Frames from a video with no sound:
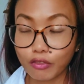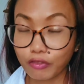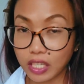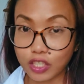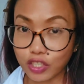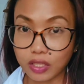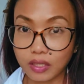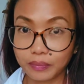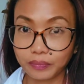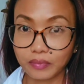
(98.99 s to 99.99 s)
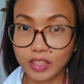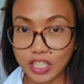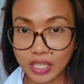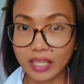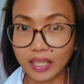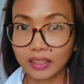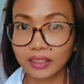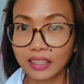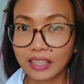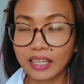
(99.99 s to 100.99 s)
finished, just like that.
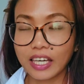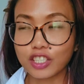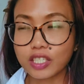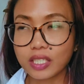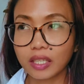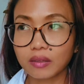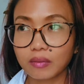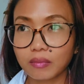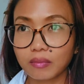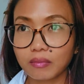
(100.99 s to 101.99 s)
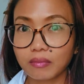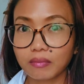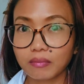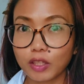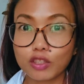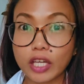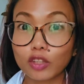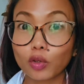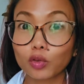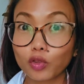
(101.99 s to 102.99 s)
And she said, because I
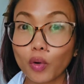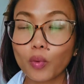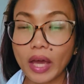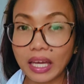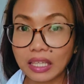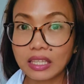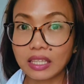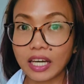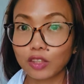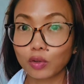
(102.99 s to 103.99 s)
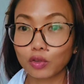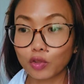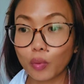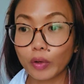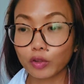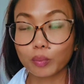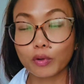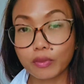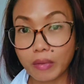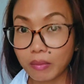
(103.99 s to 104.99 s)
don't know anything, I don't know where to
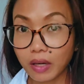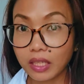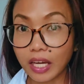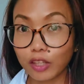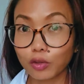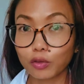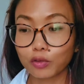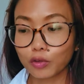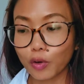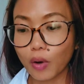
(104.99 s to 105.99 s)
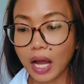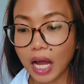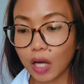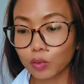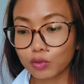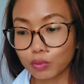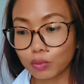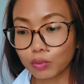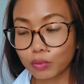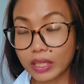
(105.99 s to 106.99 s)
put my money, I don't know how
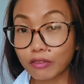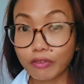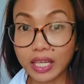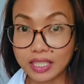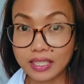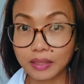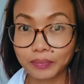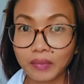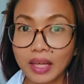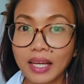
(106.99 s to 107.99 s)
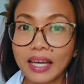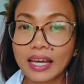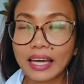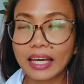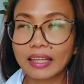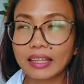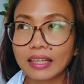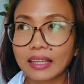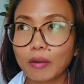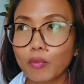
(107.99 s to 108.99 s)
to invest.
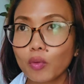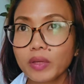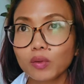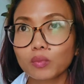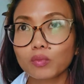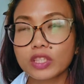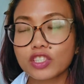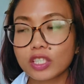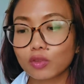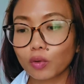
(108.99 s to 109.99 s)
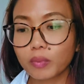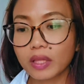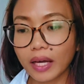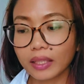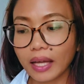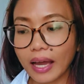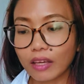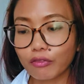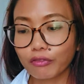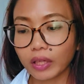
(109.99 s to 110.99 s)
And the moment when she told me that,
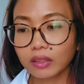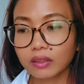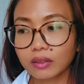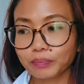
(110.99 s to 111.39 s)
I felt